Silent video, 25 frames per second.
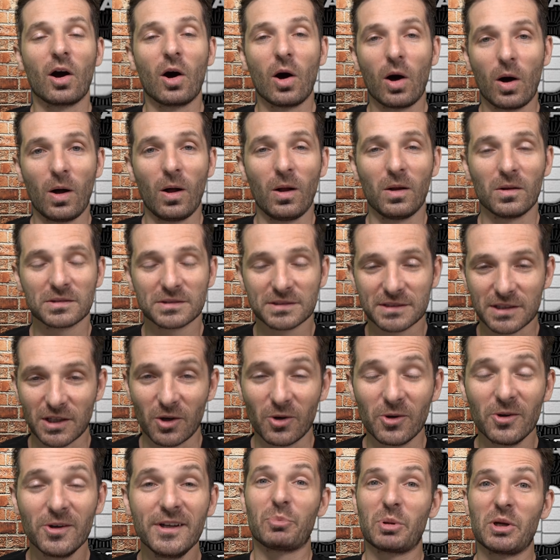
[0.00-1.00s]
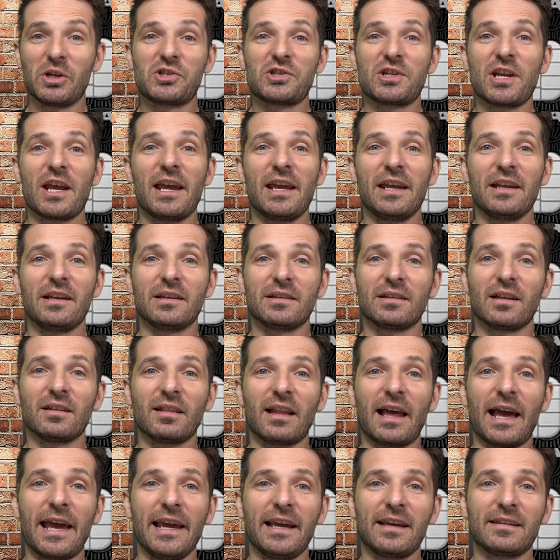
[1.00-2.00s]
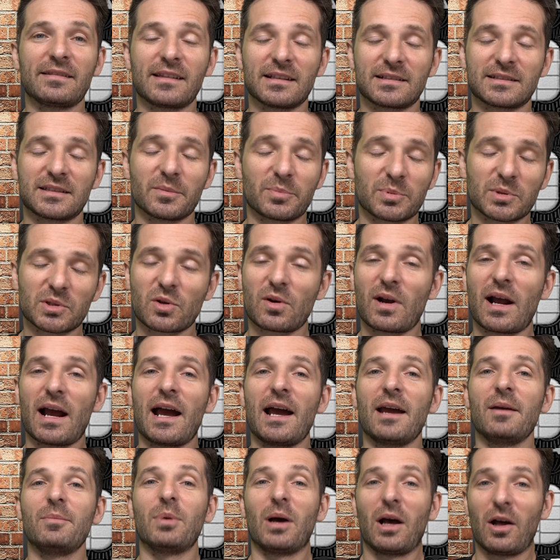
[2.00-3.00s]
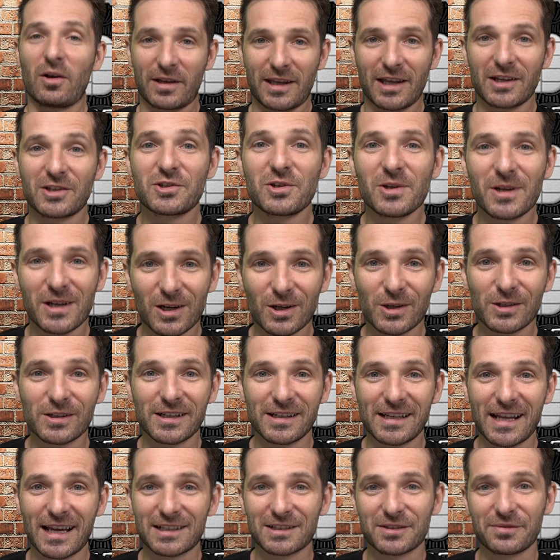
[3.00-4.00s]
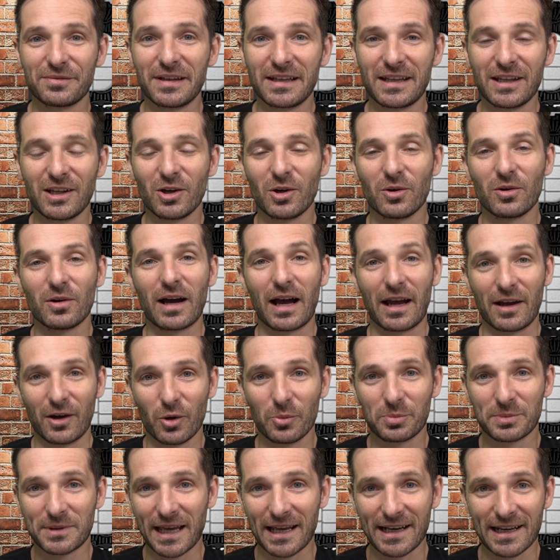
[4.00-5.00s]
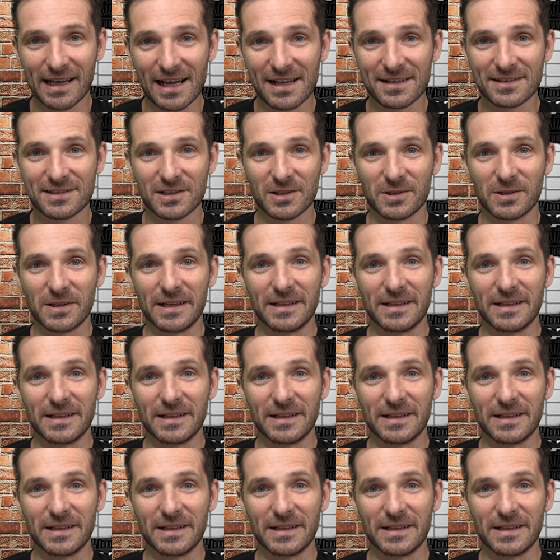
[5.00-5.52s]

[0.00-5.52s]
haul. So appreciate the like, the subscribe. I'll catch you here in the next video. I hope that answered